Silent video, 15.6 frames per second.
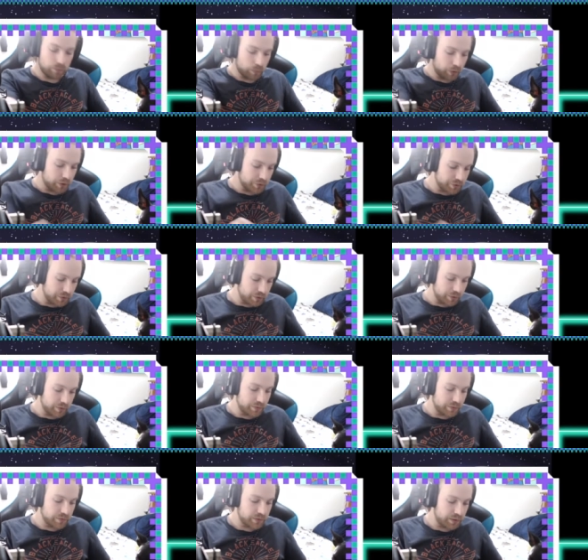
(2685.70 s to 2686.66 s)
We're actually
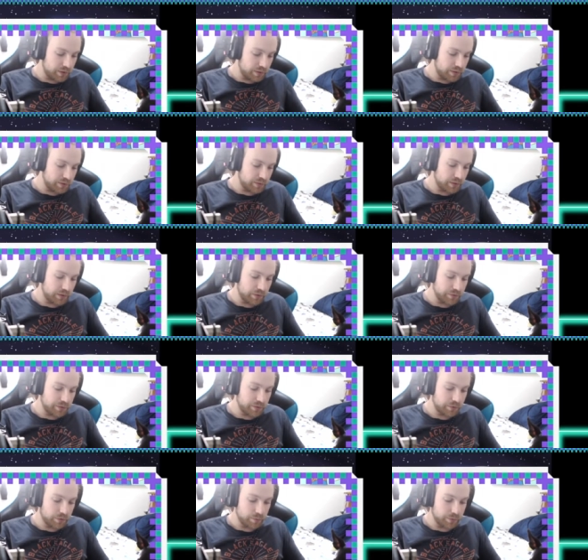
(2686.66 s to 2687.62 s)
going to send these tails
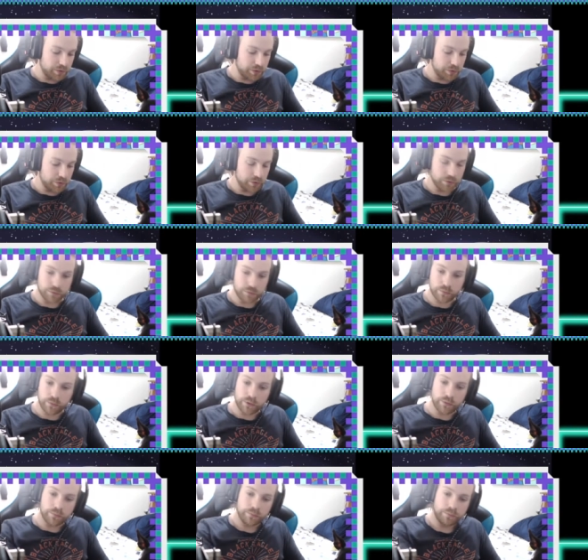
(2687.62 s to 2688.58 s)
into the material as
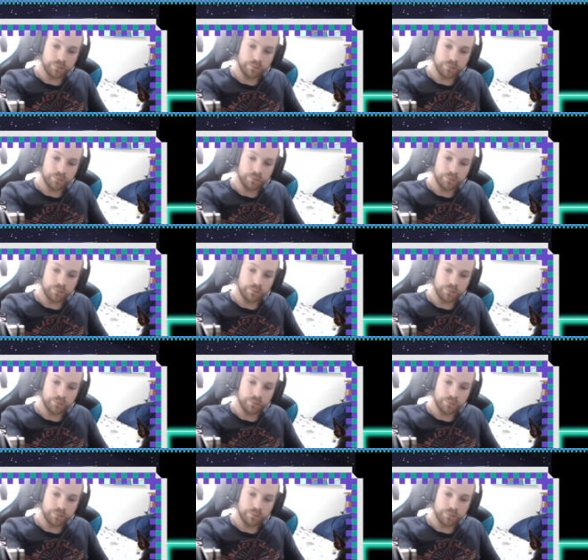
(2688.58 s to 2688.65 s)
well.